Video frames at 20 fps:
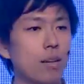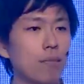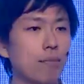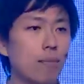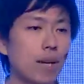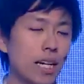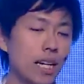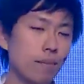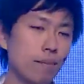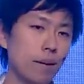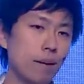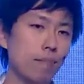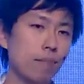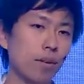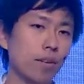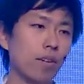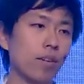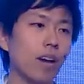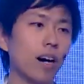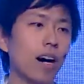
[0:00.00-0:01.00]
Many
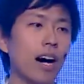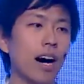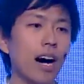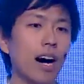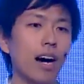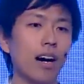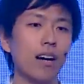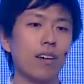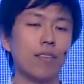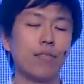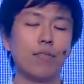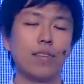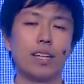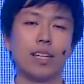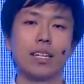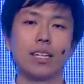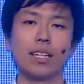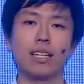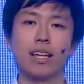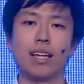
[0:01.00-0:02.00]
people have
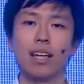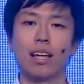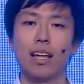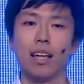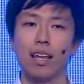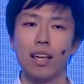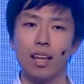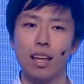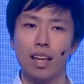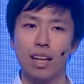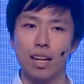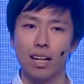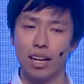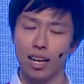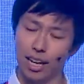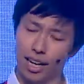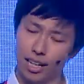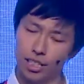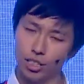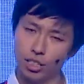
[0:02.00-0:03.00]
been
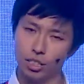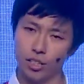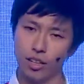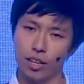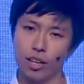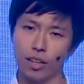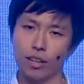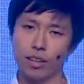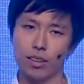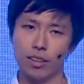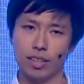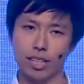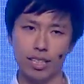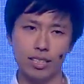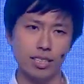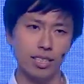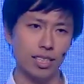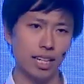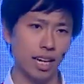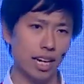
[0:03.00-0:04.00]
enjoying
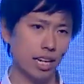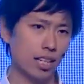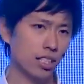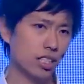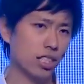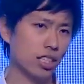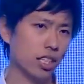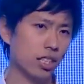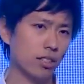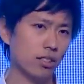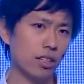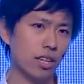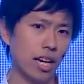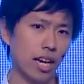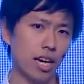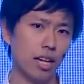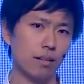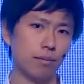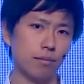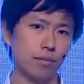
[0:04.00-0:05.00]
this ancient
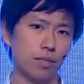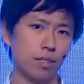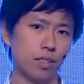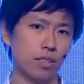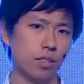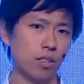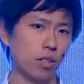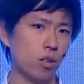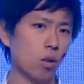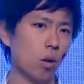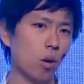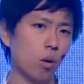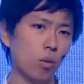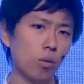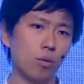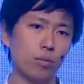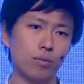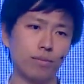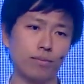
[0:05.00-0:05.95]
game, Go.